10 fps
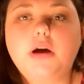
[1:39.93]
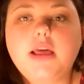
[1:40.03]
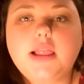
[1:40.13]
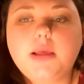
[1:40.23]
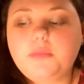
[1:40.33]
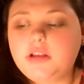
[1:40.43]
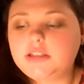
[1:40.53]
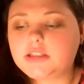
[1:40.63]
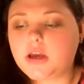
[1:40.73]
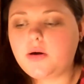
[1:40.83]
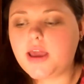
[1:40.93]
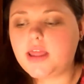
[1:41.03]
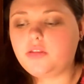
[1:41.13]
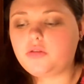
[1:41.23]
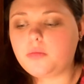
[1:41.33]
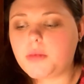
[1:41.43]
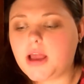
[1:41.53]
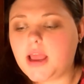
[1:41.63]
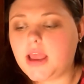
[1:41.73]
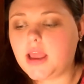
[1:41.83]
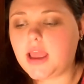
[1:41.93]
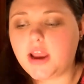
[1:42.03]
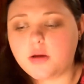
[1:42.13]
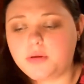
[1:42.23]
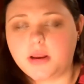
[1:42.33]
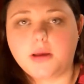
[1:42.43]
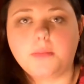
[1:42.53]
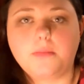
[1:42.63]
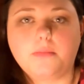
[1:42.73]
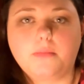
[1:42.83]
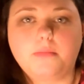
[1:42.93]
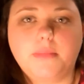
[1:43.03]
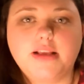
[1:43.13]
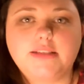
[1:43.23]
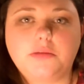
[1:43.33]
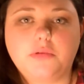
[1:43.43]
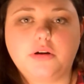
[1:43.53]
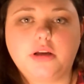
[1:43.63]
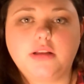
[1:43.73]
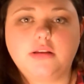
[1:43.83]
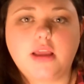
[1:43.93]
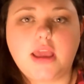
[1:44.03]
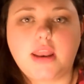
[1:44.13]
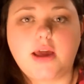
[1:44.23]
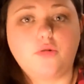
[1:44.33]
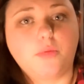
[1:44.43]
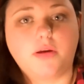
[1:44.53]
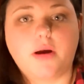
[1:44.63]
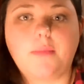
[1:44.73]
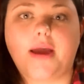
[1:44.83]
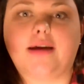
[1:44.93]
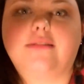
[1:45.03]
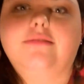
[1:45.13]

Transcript: but let me just go ahead and throw my hair up in a messy bun and I will be right back.